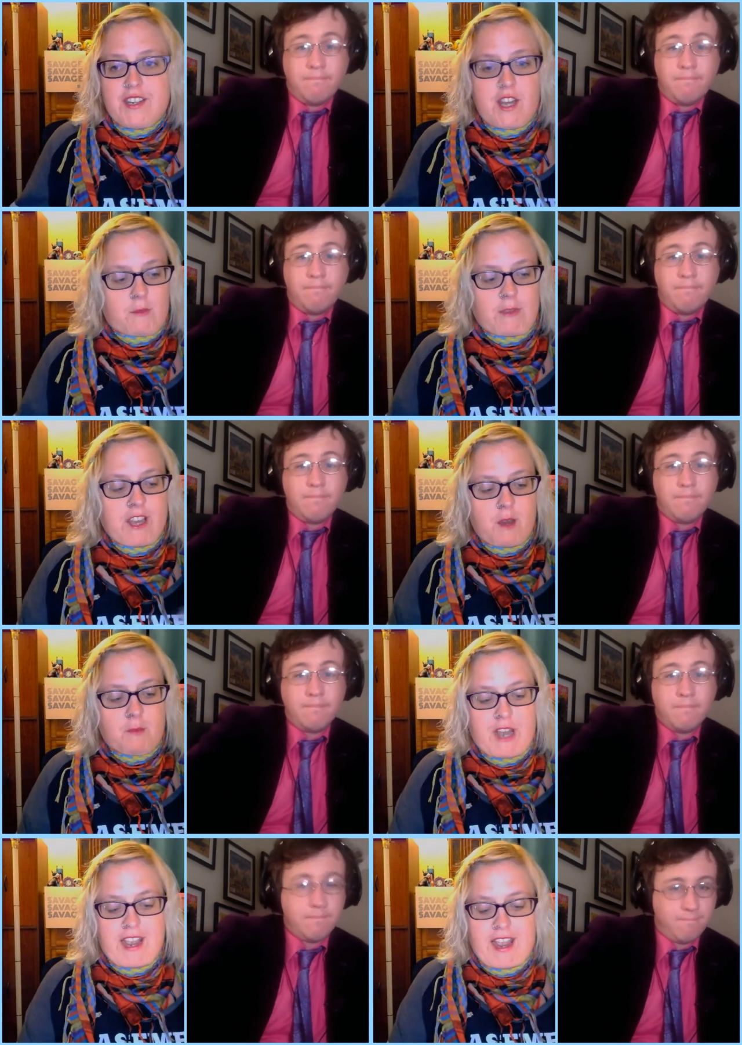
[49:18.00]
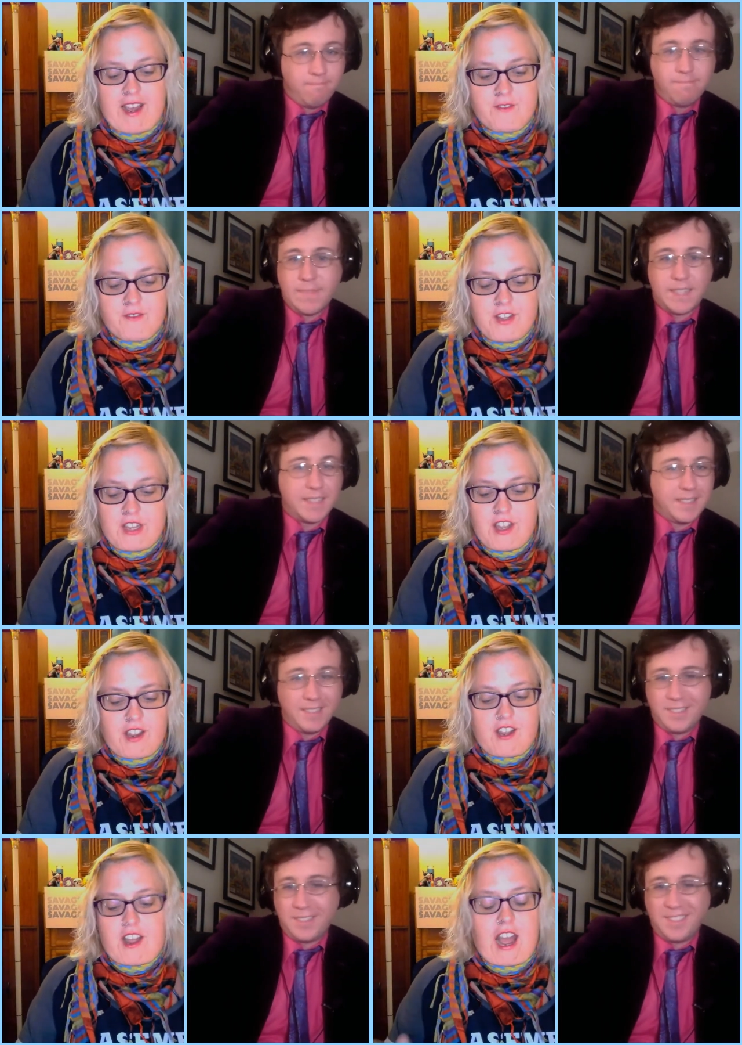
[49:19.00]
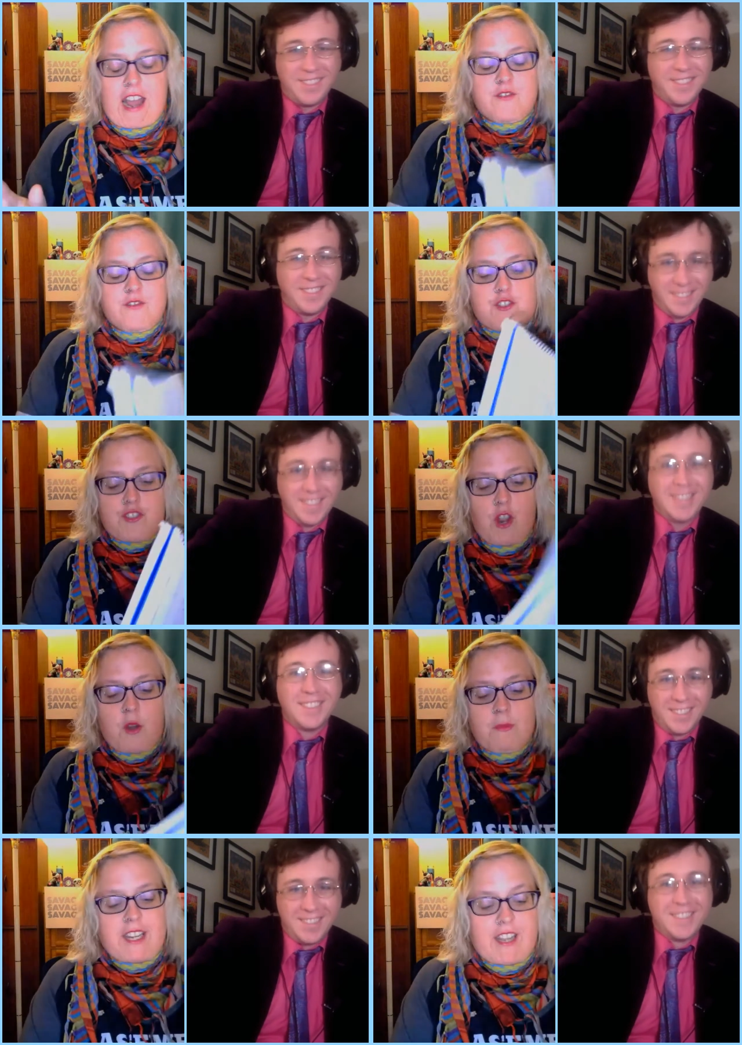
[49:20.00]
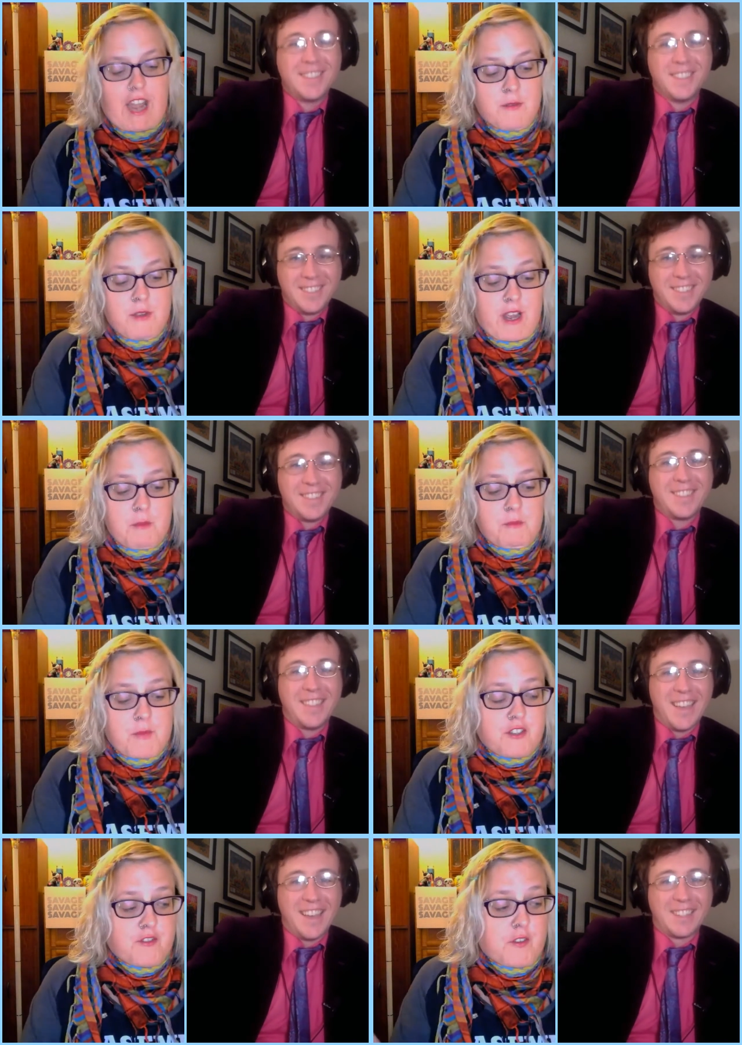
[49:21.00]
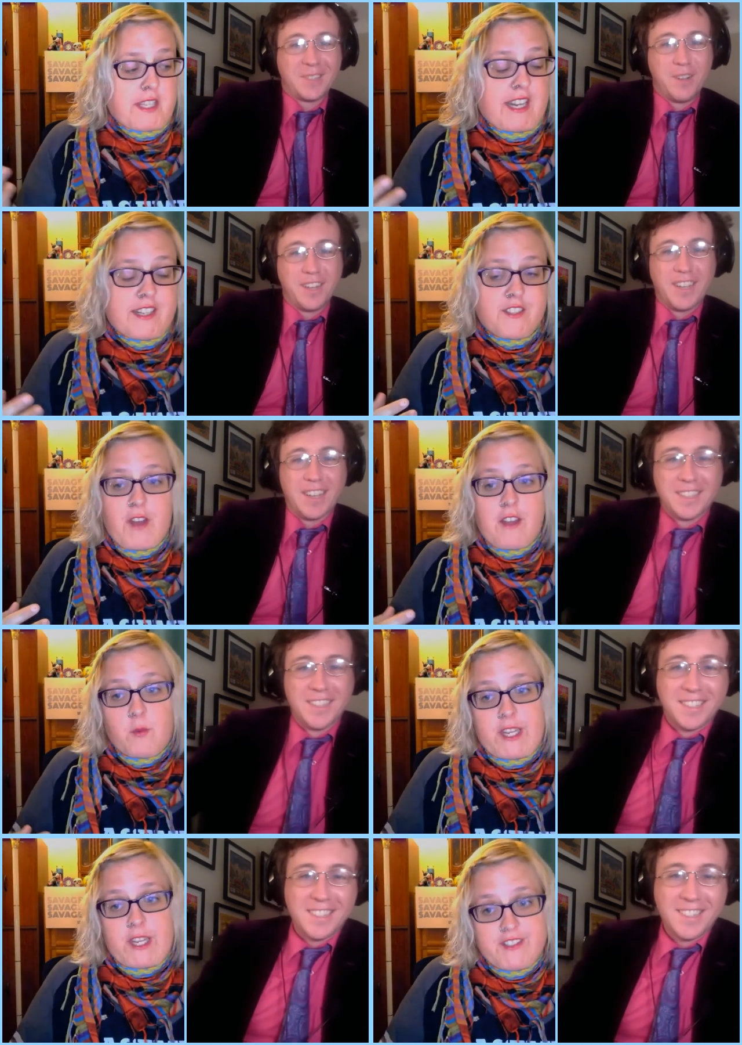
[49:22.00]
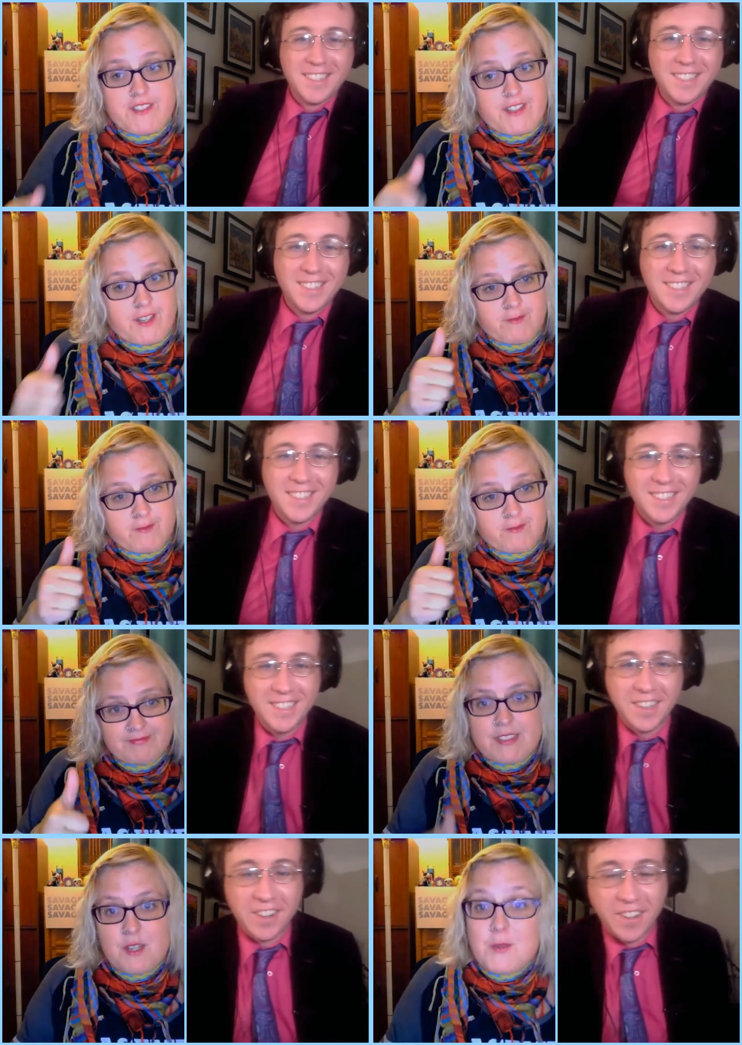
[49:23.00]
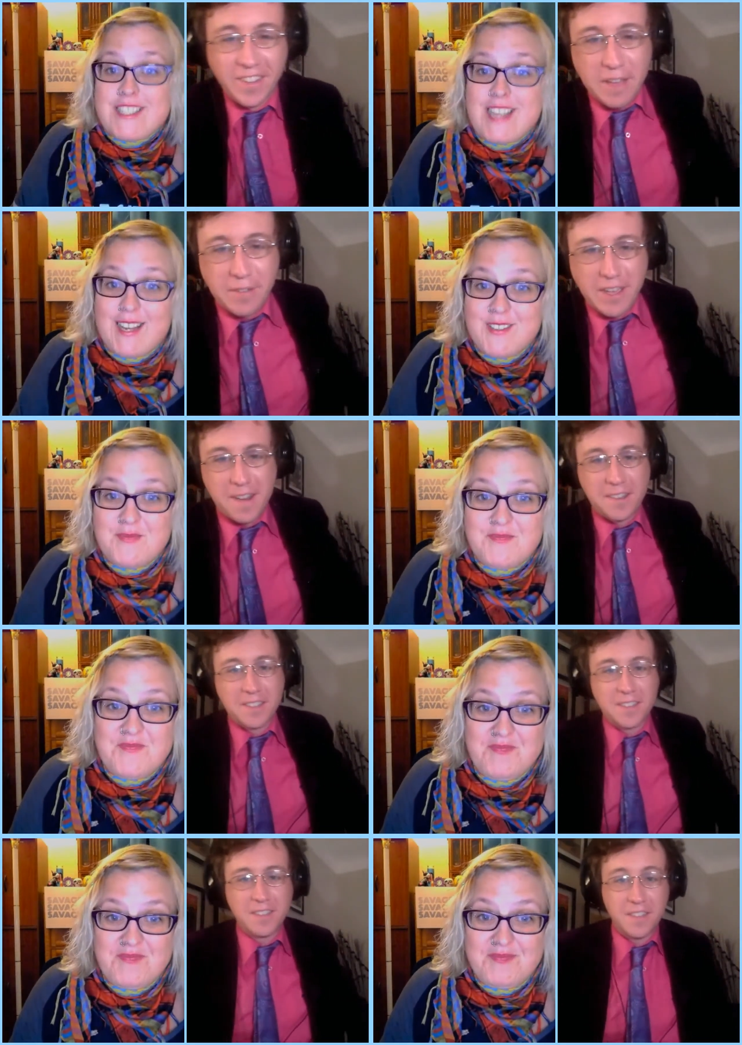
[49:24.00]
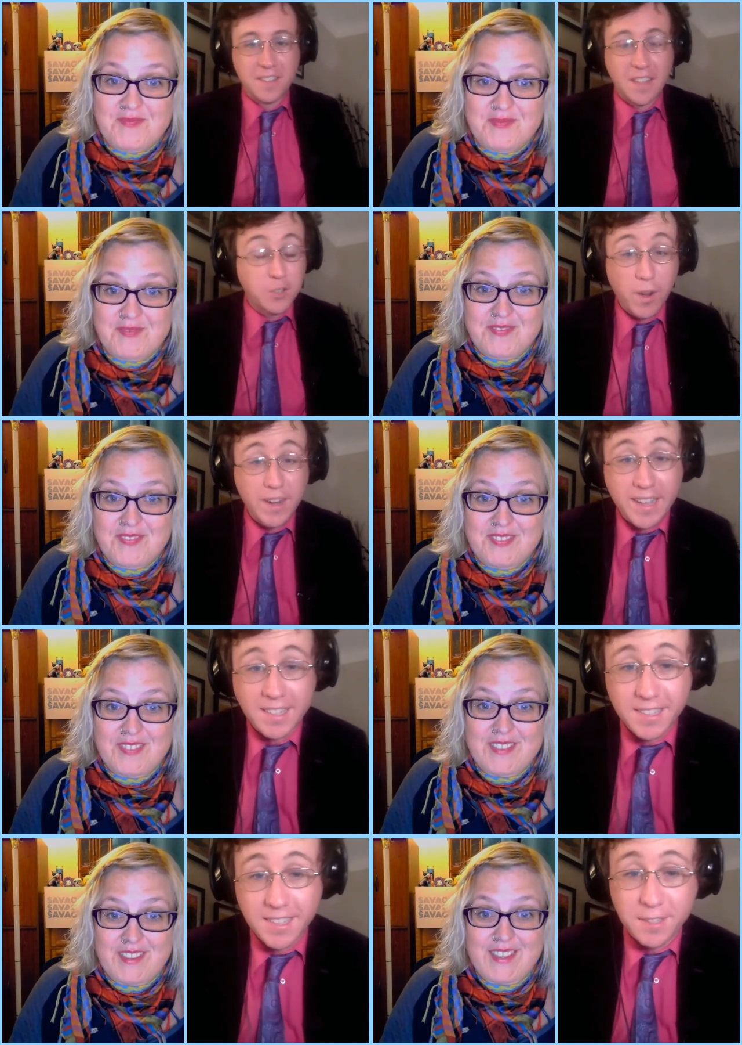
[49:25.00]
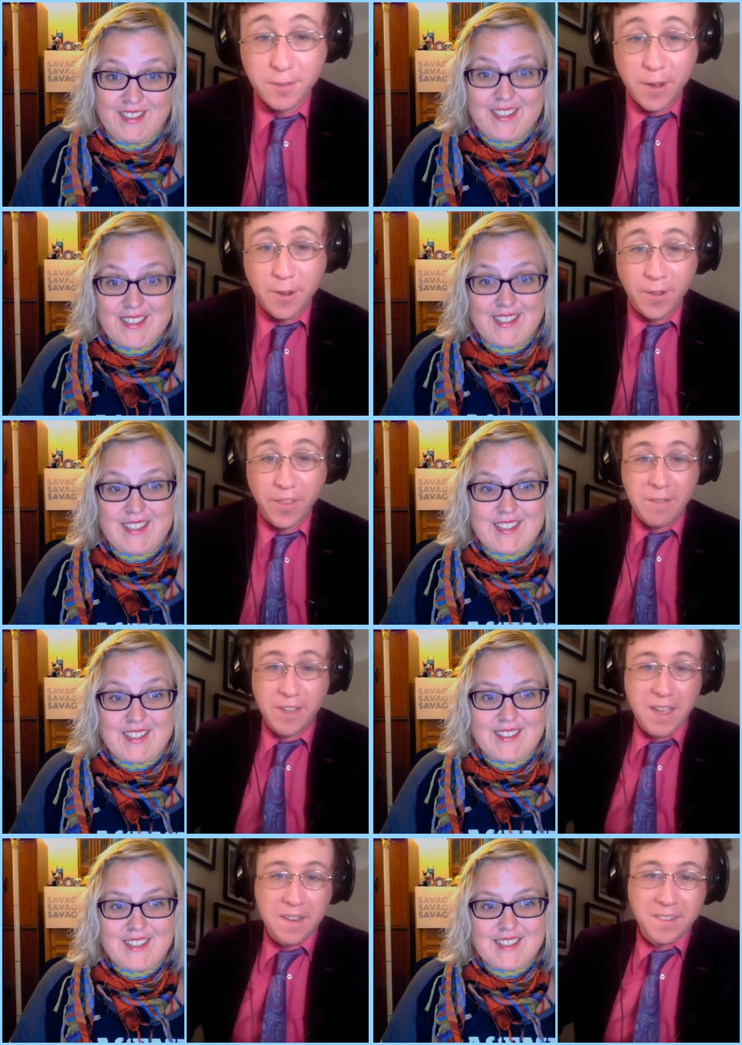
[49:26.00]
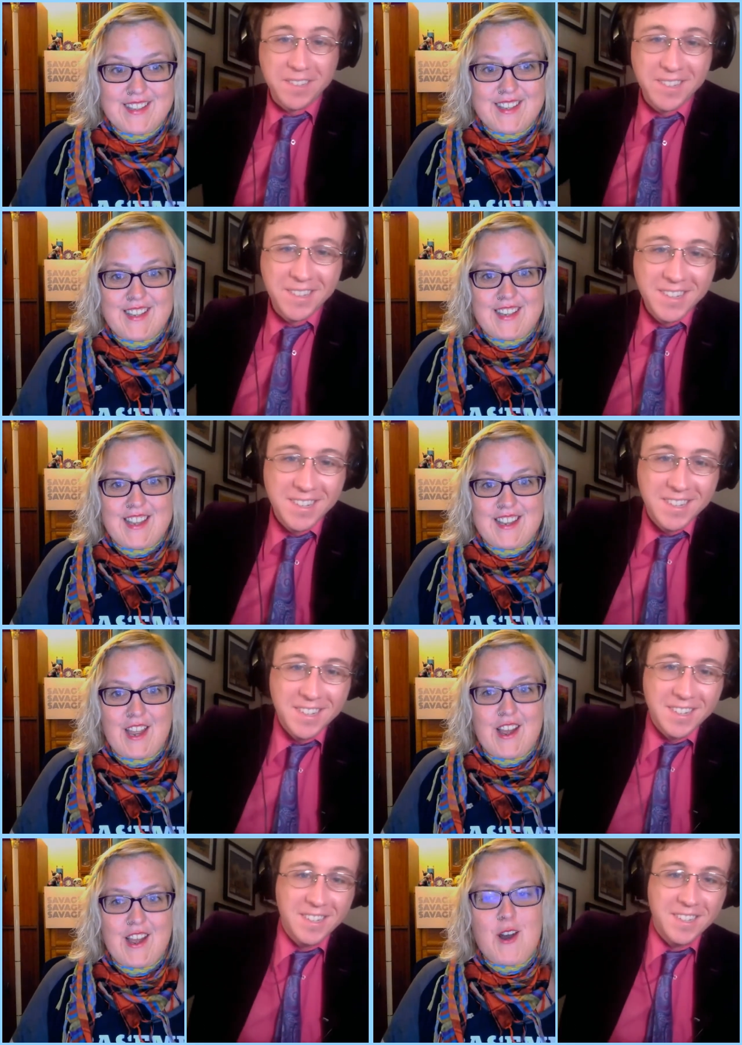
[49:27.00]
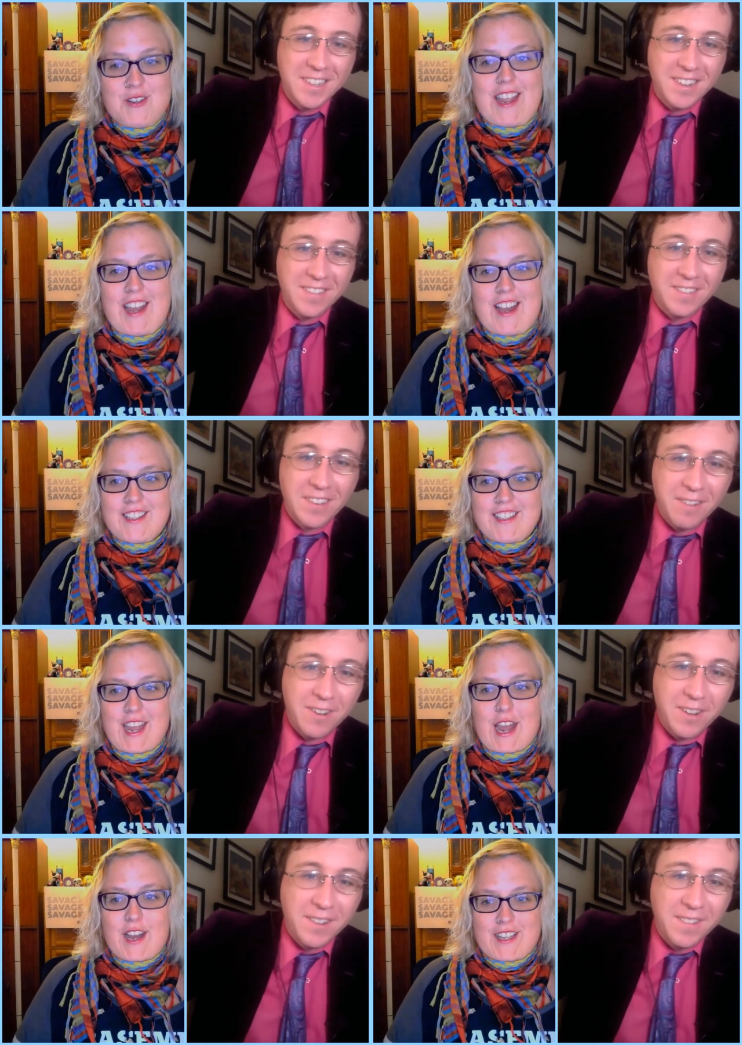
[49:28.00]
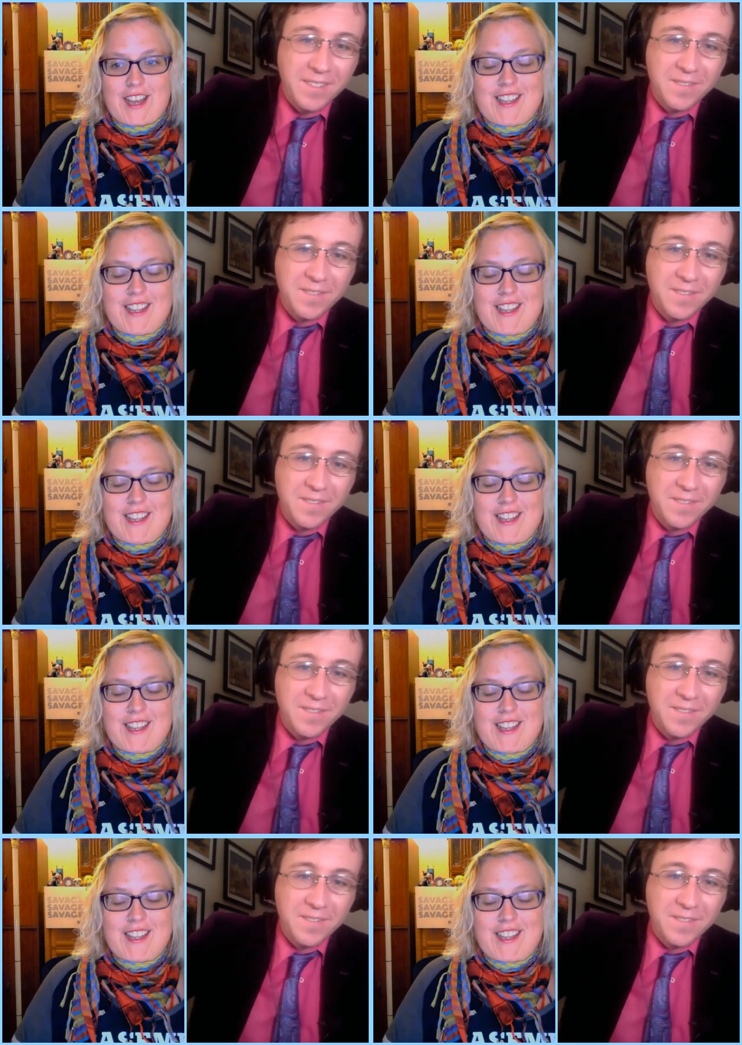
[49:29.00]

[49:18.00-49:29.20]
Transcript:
Speaker 1: coming up. I have, I have so many. I, I'm booked That's for the next guest list. So.
Speaker 2: You got all the heavy What's hitters. That? That's quite a guest list. You've got all the heavy hitters. oh yeah,
Speaker 1: yeah.